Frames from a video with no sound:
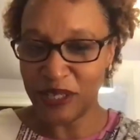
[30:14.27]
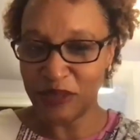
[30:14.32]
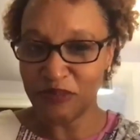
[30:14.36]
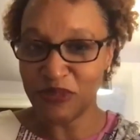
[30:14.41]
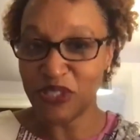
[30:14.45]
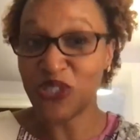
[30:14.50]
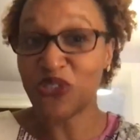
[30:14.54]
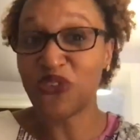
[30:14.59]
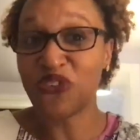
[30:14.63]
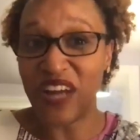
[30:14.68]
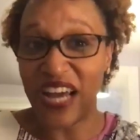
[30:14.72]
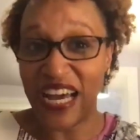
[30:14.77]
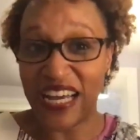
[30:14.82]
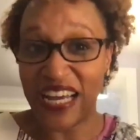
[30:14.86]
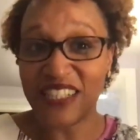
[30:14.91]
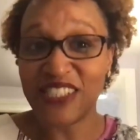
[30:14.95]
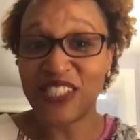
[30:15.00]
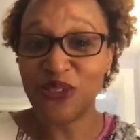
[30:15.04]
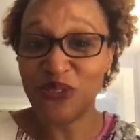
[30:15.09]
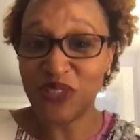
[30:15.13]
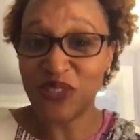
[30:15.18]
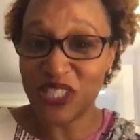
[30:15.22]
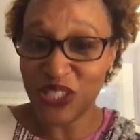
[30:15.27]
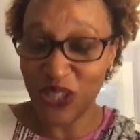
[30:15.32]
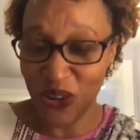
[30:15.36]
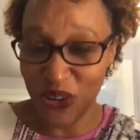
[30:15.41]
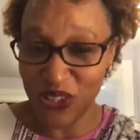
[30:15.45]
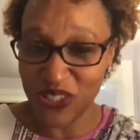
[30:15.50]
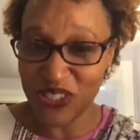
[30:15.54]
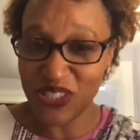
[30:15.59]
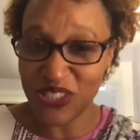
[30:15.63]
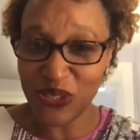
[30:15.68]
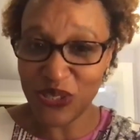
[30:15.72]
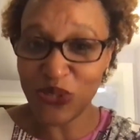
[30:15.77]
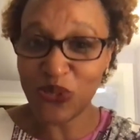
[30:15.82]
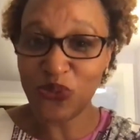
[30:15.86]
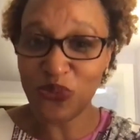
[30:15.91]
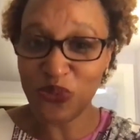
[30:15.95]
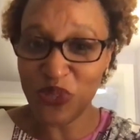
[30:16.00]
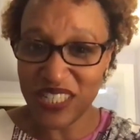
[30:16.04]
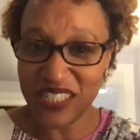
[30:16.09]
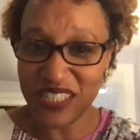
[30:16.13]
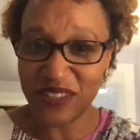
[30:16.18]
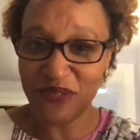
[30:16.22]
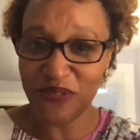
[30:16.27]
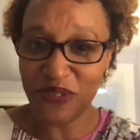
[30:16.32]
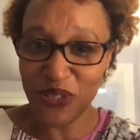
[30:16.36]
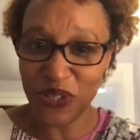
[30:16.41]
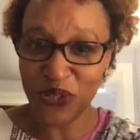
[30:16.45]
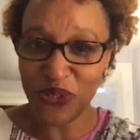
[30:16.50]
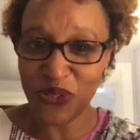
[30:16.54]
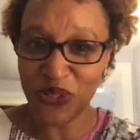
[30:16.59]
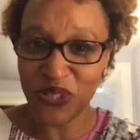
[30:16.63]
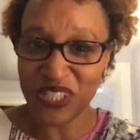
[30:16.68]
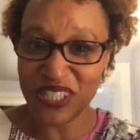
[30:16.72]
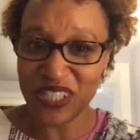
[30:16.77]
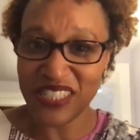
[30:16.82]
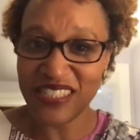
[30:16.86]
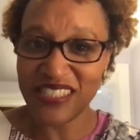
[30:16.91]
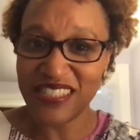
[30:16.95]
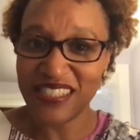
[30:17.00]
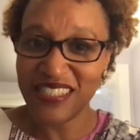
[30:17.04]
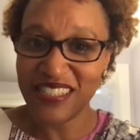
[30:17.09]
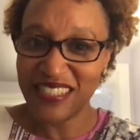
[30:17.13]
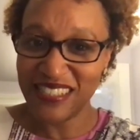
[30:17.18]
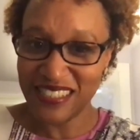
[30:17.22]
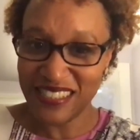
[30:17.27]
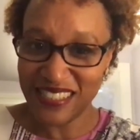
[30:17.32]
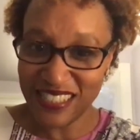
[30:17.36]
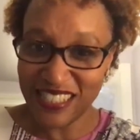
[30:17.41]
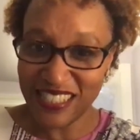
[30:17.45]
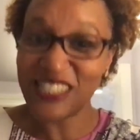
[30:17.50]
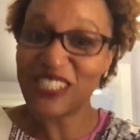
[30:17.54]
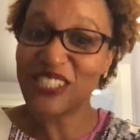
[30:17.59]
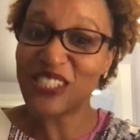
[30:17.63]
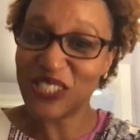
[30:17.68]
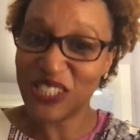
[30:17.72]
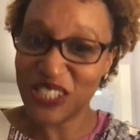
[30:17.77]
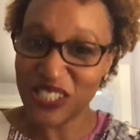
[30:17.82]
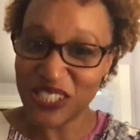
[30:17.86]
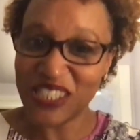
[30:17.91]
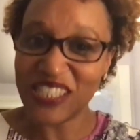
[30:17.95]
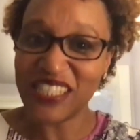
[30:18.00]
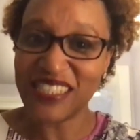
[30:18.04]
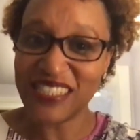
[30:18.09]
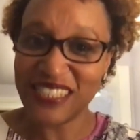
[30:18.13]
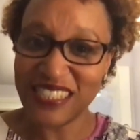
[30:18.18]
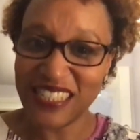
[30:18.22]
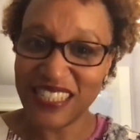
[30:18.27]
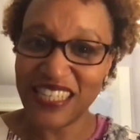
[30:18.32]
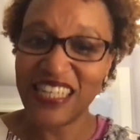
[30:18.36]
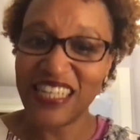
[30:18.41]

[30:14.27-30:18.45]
So gratitude is also one of your signature strengths.